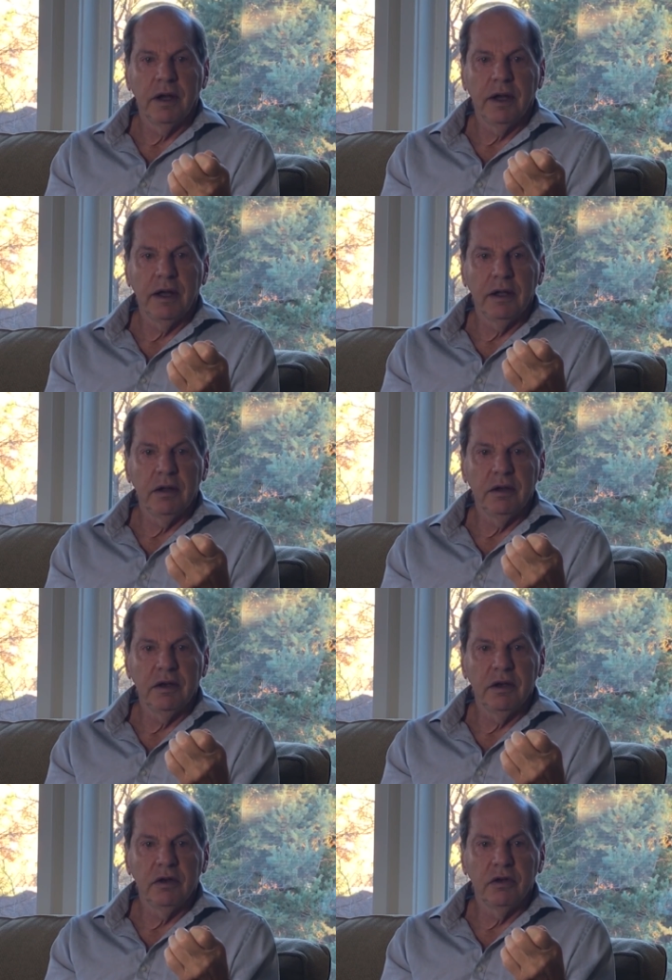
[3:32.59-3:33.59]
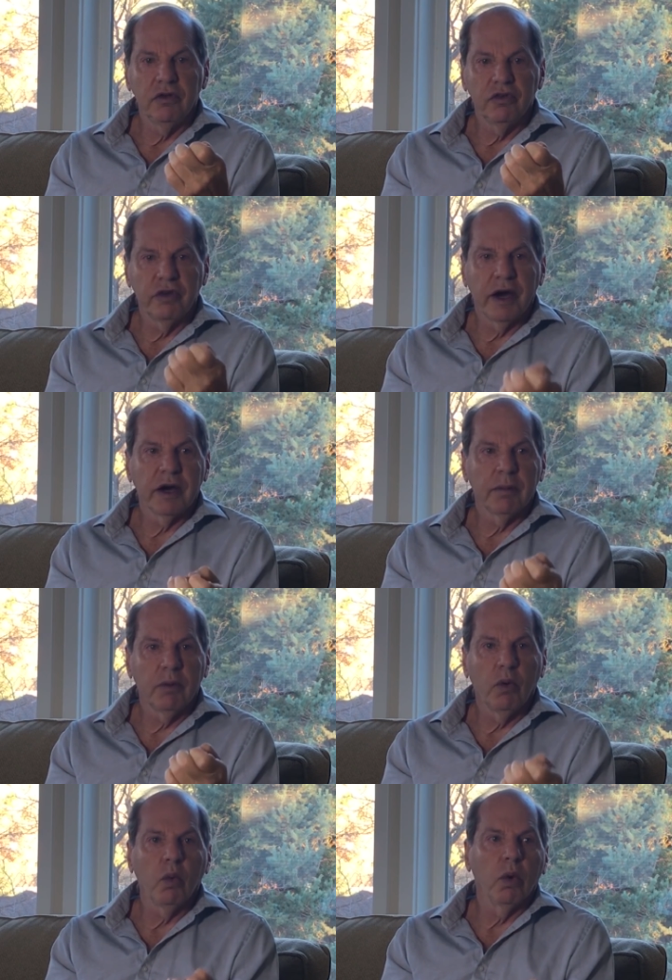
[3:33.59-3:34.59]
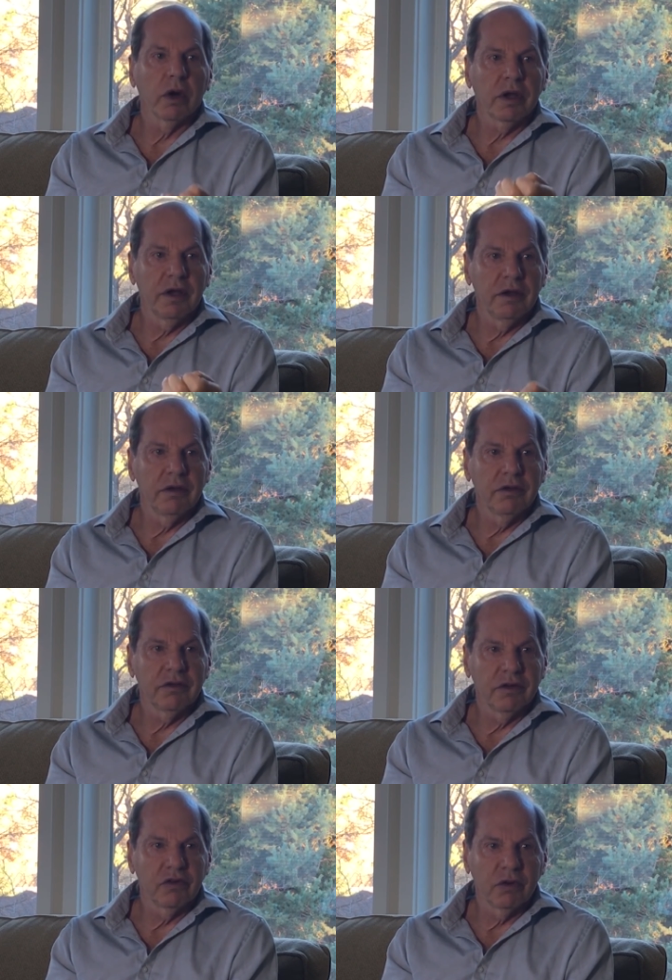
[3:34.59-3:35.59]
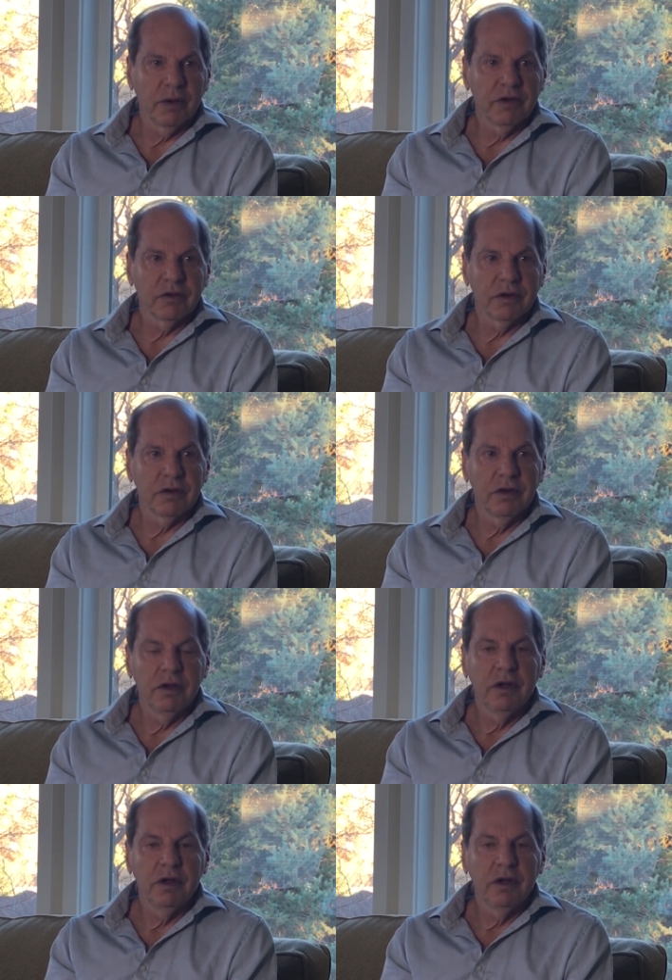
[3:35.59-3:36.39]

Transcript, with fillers: a desirable working situation, yes.